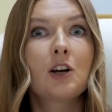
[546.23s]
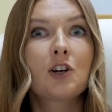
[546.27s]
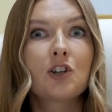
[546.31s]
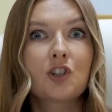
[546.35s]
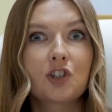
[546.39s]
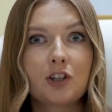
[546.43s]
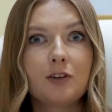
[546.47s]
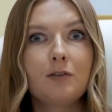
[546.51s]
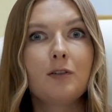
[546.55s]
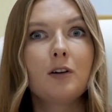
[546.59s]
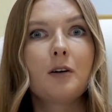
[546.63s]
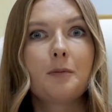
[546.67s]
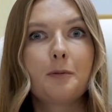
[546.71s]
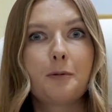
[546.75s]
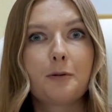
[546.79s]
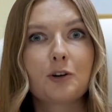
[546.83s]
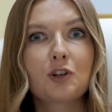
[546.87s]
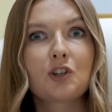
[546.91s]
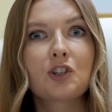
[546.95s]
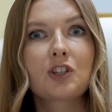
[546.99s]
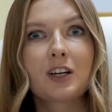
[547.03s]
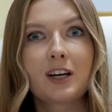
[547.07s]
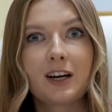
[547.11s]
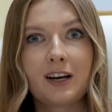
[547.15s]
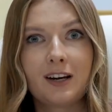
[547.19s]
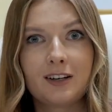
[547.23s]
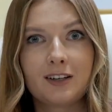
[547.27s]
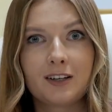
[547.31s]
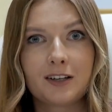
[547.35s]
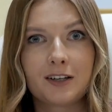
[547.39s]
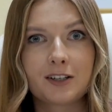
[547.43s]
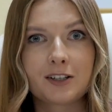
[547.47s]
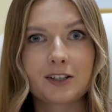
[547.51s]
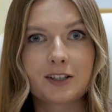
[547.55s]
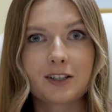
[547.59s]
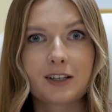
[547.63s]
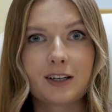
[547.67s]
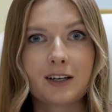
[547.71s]
She will appreciate
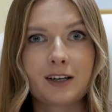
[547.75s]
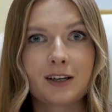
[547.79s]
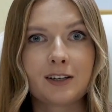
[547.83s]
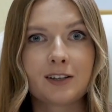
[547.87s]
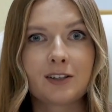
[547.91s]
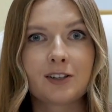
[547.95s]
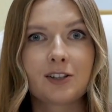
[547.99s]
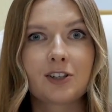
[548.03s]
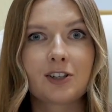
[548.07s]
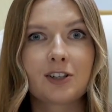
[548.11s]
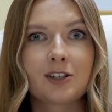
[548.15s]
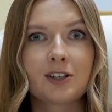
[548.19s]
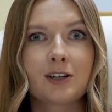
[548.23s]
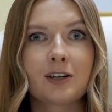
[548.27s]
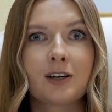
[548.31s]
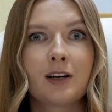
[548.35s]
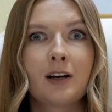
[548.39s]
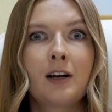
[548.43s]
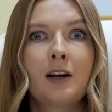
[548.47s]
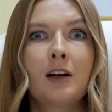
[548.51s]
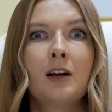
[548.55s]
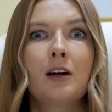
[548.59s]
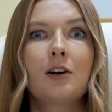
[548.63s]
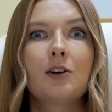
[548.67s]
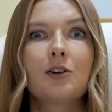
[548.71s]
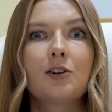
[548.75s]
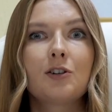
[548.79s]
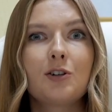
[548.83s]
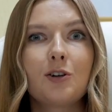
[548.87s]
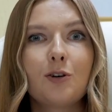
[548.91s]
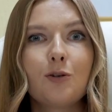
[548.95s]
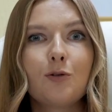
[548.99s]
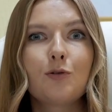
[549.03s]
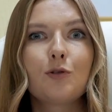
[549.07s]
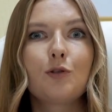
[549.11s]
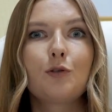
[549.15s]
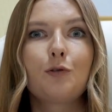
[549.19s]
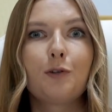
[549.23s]
it. And
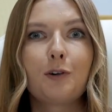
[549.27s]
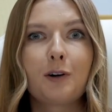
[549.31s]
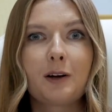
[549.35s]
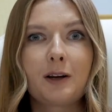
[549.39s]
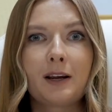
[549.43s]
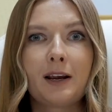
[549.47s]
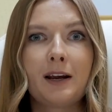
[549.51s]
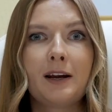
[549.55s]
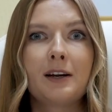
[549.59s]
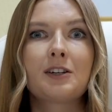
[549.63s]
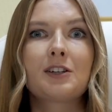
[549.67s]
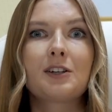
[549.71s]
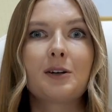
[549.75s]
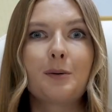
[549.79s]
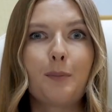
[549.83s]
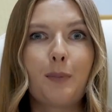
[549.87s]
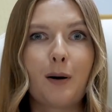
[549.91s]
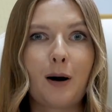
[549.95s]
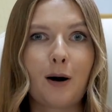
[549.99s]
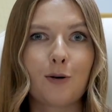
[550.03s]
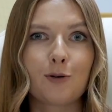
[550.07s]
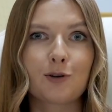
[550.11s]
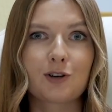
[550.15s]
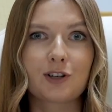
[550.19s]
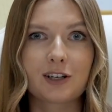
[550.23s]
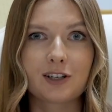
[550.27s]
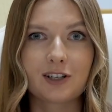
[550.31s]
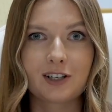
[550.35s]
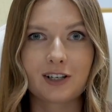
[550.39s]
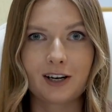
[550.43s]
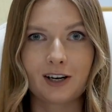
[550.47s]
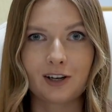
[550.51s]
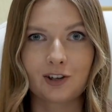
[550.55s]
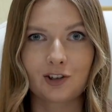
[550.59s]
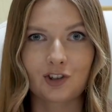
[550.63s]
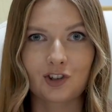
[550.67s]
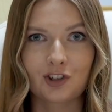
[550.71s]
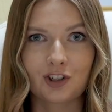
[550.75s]
don't forget about
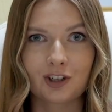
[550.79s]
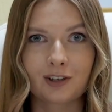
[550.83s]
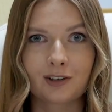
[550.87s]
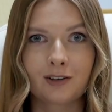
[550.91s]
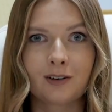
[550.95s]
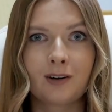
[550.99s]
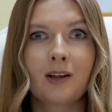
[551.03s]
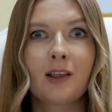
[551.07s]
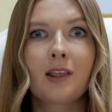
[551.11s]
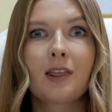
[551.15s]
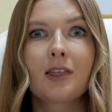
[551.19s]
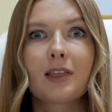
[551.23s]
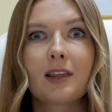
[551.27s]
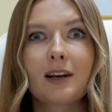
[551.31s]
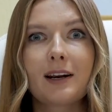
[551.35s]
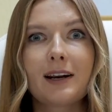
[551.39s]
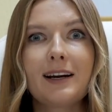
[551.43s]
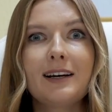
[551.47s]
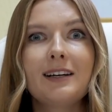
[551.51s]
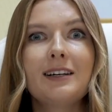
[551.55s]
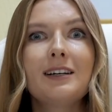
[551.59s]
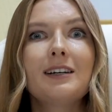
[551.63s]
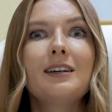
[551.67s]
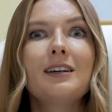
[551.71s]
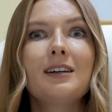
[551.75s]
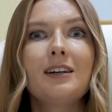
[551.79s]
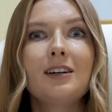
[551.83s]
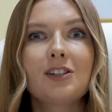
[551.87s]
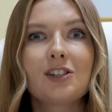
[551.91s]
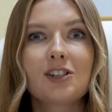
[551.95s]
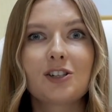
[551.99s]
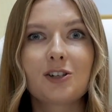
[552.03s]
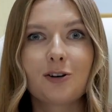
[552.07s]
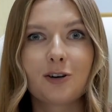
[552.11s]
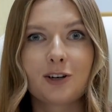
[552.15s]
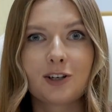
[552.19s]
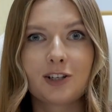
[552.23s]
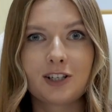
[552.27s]
attention. The lady
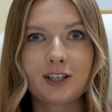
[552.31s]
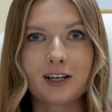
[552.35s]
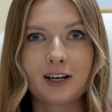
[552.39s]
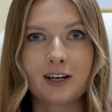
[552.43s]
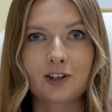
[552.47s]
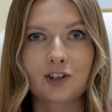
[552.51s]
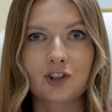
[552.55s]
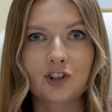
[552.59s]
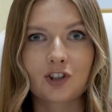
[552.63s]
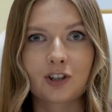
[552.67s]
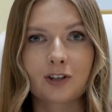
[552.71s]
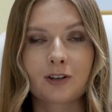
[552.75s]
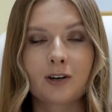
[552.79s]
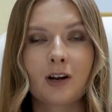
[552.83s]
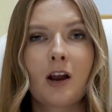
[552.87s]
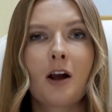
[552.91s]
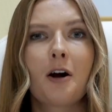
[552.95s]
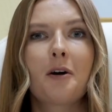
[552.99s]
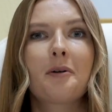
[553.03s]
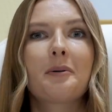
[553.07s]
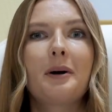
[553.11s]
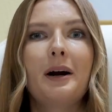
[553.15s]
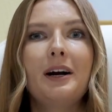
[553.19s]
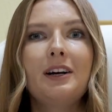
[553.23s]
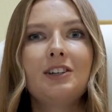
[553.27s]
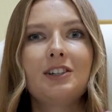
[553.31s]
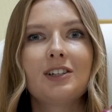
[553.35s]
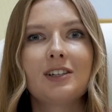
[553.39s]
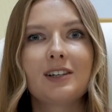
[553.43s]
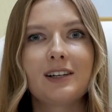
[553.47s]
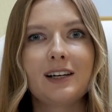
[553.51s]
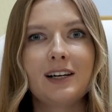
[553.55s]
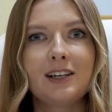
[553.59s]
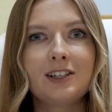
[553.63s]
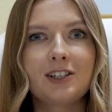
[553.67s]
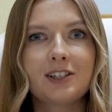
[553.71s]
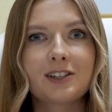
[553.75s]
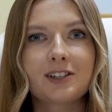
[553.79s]
needs your attention. Writing
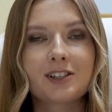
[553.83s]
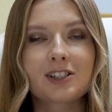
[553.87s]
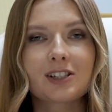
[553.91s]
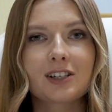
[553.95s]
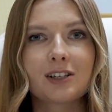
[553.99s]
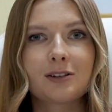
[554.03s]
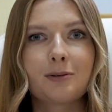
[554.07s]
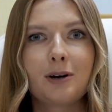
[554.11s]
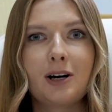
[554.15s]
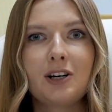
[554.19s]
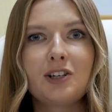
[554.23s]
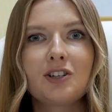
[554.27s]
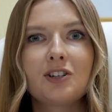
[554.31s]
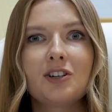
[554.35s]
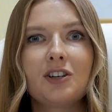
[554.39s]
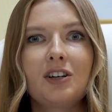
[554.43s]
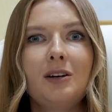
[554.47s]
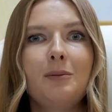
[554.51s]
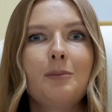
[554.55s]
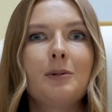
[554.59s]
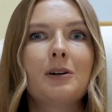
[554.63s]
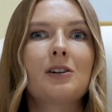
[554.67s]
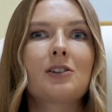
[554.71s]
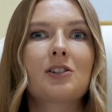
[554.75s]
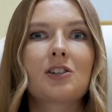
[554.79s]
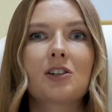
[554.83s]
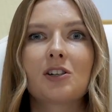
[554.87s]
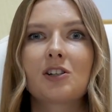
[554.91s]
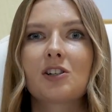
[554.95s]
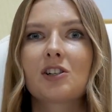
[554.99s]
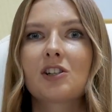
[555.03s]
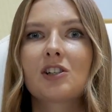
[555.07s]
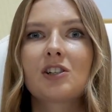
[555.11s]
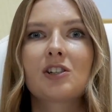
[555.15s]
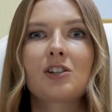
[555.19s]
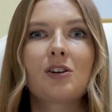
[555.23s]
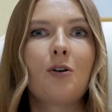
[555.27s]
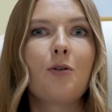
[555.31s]
letters and writing emails,
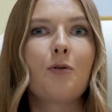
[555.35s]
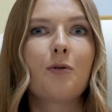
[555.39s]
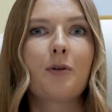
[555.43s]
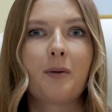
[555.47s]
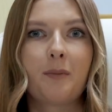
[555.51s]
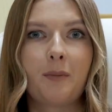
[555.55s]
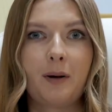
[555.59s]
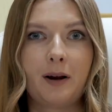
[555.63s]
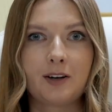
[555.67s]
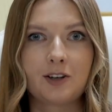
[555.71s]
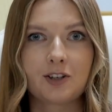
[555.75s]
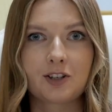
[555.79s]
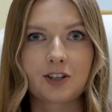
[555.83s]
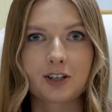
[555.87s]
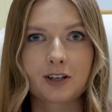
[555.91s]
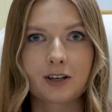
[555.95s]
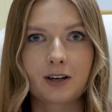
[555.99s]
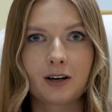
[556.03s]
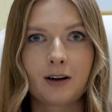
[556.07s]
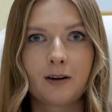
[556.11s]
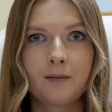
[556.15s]
it's so romantic.